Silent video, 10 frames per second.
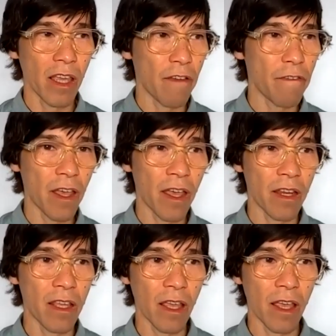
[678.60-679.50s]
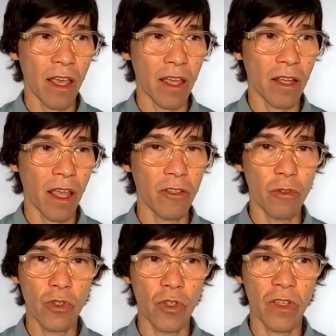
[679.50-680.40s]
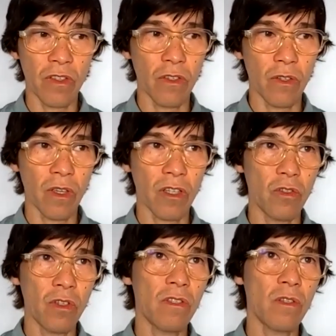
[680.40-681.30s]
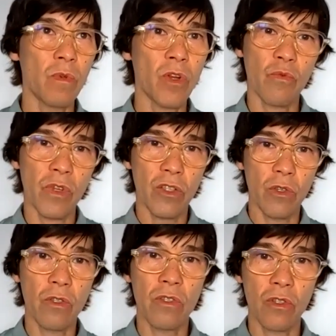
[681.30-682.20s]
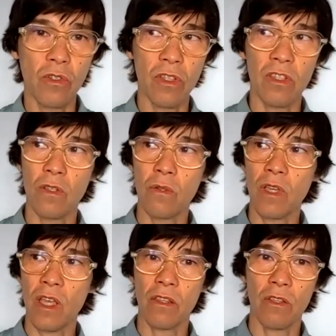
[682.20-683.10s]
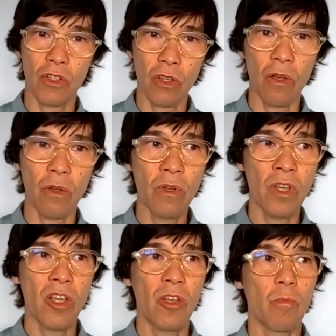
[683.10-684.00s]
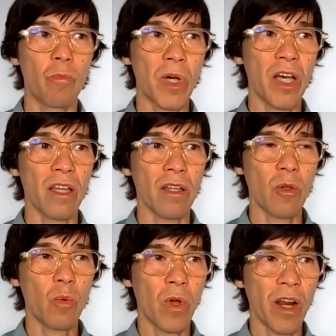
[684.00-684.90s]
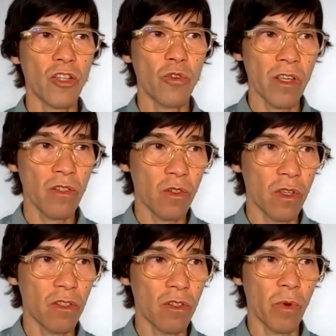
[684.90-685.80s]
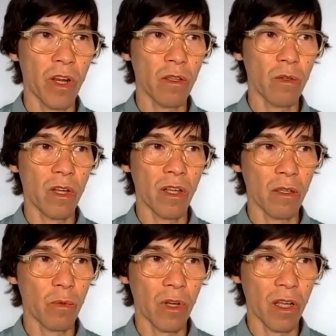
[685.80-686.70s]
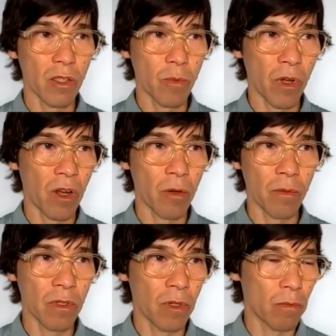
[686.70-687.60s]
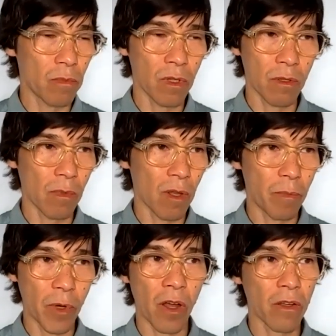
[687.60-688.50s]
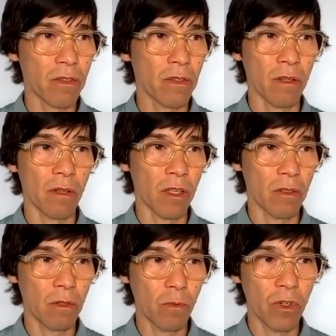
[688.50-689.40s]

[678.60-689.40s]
and do jujitsu. Jujitsu, we don't really use jujitsu in the show, but when I train jujitsu, when I spar, you know, and box and do